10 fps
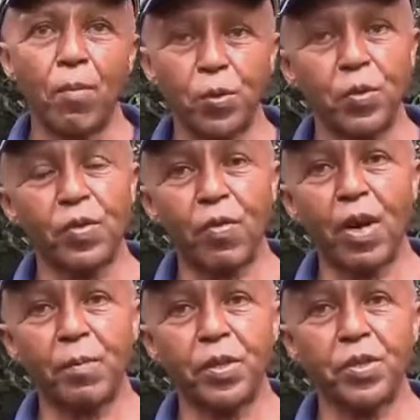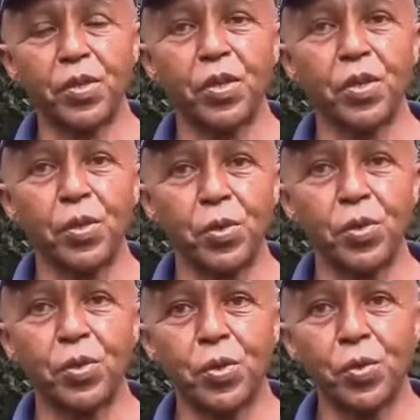Most of the farmers
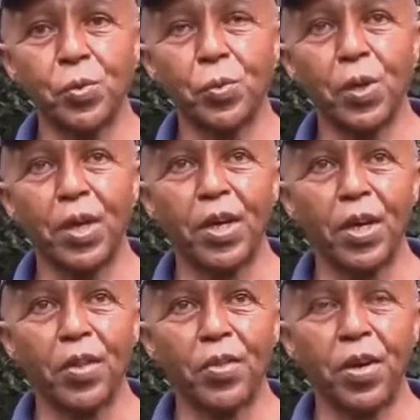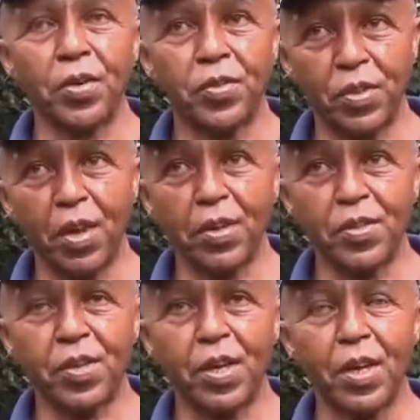used to do their
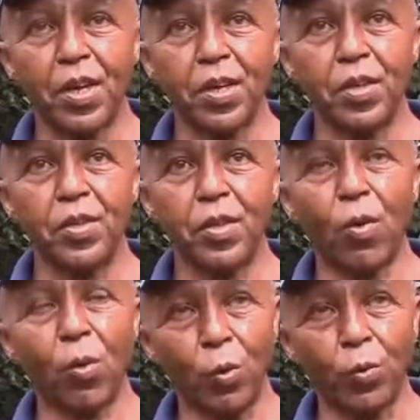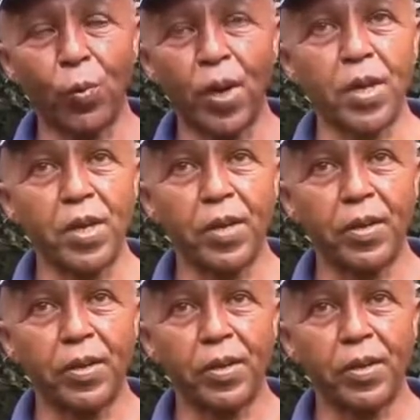things the old way,